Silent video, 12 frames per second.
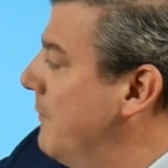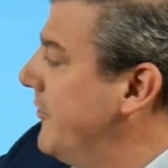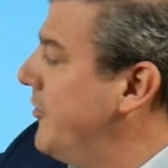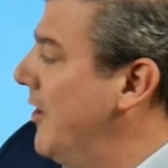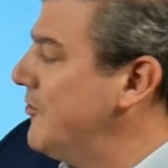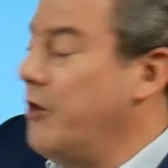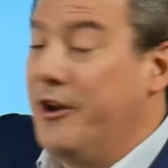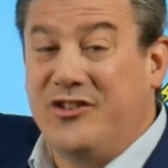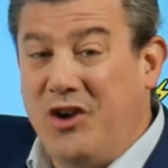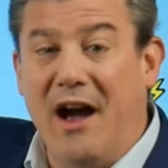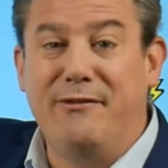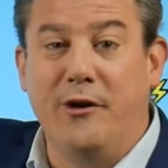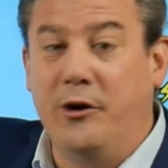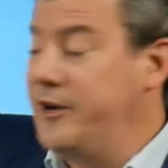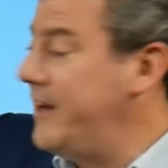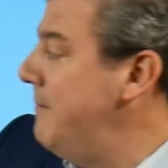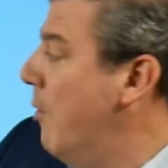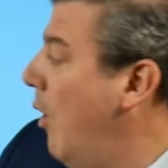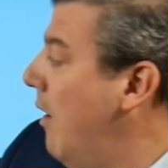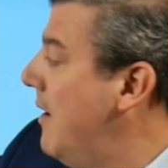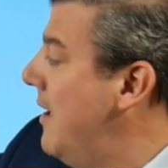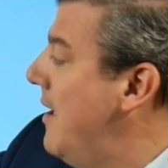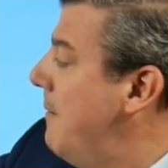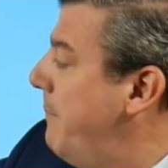so it's not a typhoon anymore,
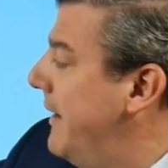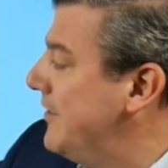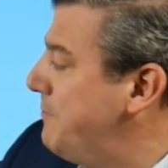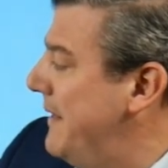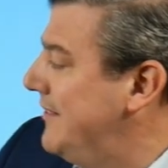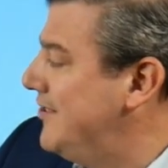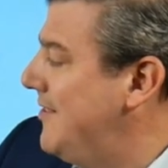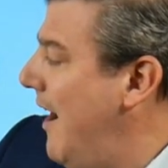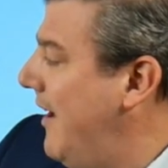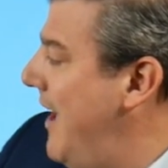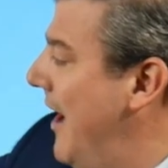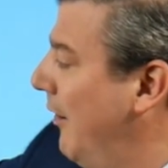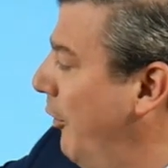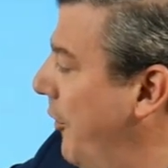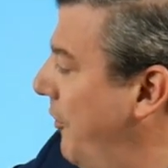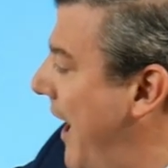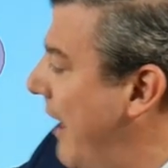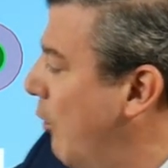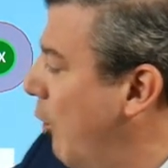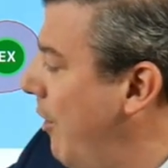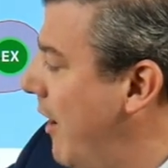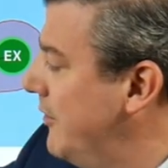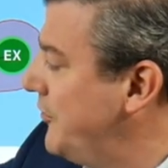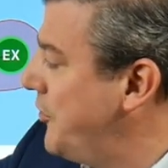but it's been stuck here. Look at that. All
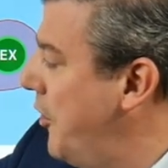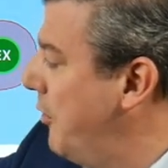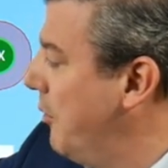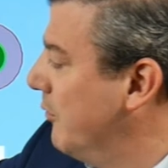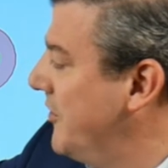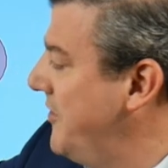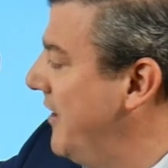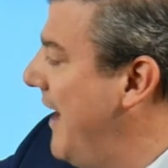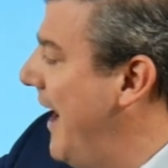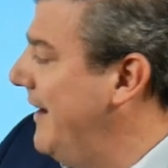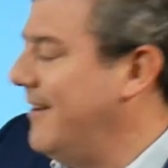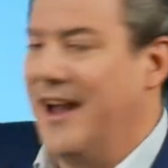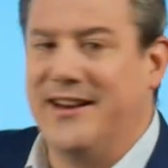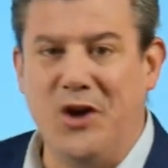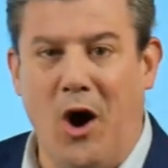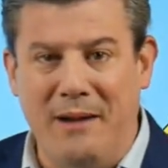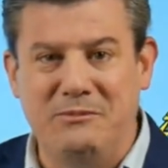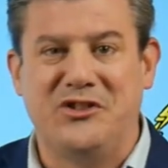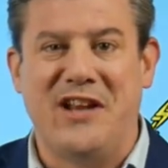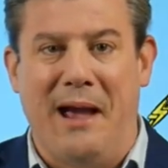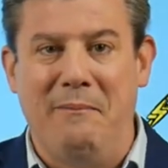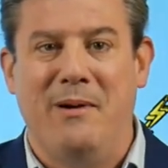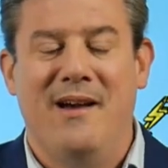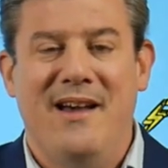those circles indicate a
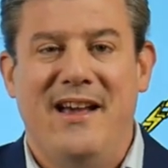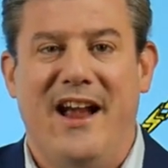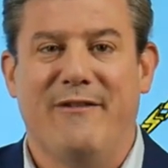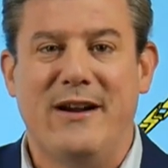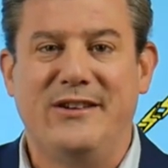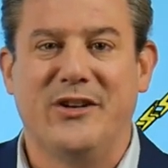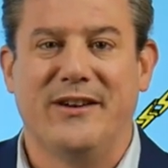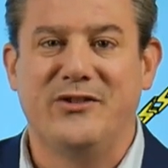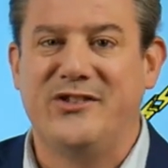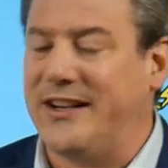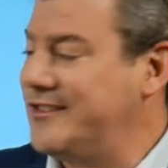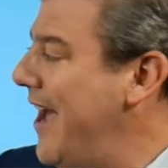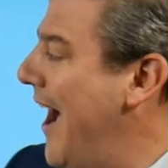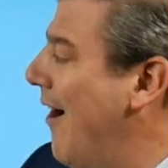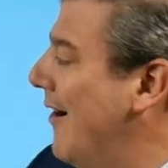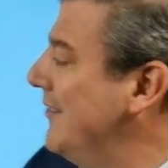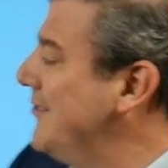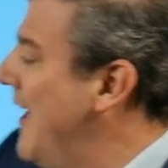timestamp every sort of six hours,